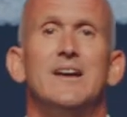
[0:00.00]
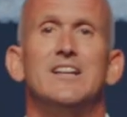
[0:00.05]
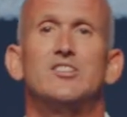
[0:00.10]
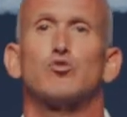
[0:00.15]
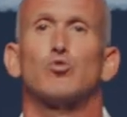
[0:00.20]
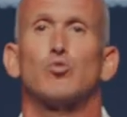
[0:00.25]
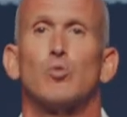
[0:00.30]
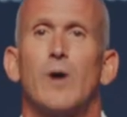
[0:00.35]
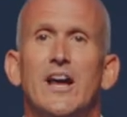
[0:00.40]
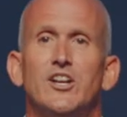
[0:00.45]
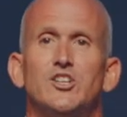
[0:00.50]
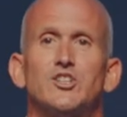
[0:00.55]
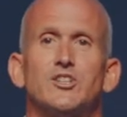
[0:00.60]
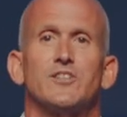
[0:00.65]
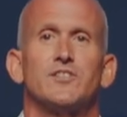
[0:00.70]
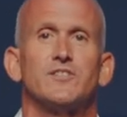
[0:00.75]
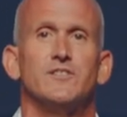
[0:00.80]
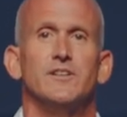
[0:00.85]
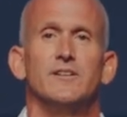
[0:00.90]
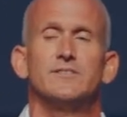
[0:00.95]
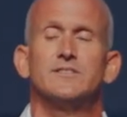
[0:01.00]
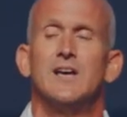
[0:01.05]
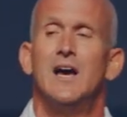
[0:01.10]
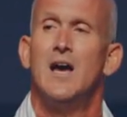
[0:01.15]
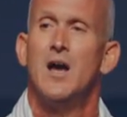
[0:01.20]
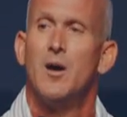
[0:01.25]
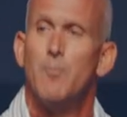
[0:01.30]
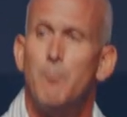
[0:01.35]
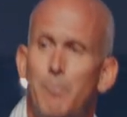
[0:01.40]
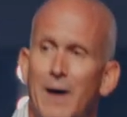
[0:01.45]
It's righteousness
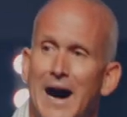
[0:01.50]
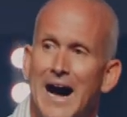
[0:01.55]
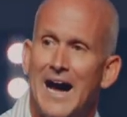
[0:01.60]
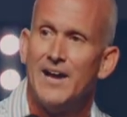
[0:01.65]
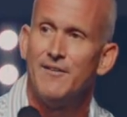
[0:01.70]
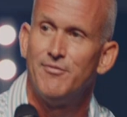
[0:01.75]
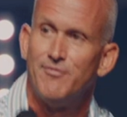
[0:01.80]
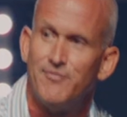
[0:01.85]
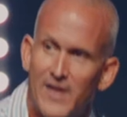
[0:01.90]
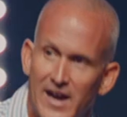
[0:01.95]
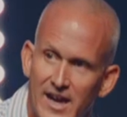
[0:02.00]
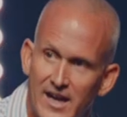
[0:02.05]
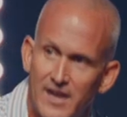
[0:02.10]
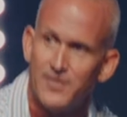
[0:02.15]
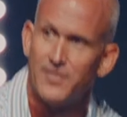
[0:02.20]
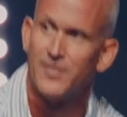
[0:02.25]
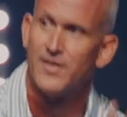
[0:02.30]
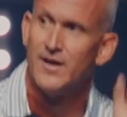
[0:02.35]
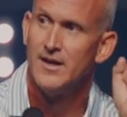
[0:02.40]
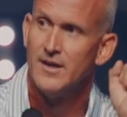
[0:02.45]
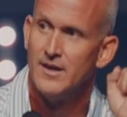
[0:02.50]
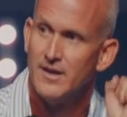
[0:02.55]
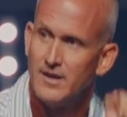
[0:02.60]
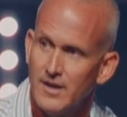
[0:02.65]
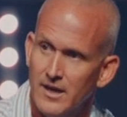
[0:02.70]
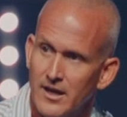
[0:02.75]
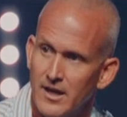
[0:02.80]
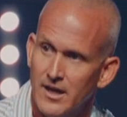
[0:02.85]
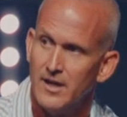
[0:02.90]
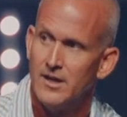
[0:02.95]
by faith
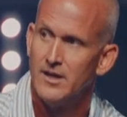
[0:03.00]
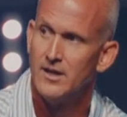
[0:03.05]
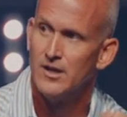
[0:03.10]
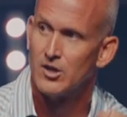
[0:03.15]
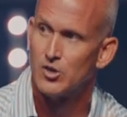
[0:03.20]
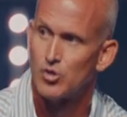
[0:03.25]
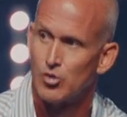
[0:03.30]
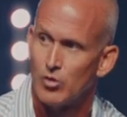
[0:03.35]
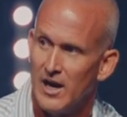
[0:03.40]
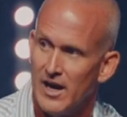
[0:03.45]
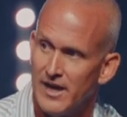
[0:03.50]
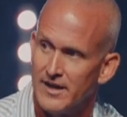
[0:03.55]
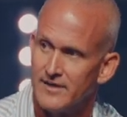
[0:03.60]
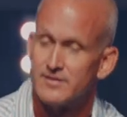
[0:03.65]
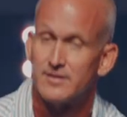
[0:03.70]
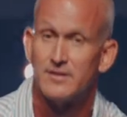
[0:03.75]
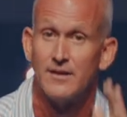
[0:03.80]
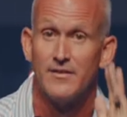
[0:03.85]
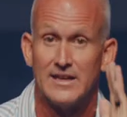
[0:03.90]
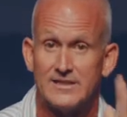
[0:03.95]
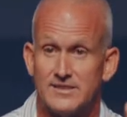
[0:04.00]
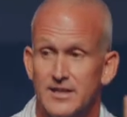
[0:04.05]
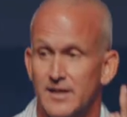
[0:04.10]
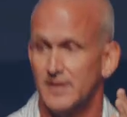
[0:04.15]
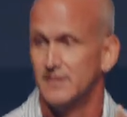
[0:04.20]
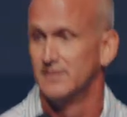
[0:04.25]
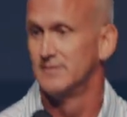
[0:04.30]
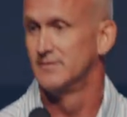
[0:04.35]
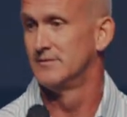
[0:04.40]
in Christ. That's it.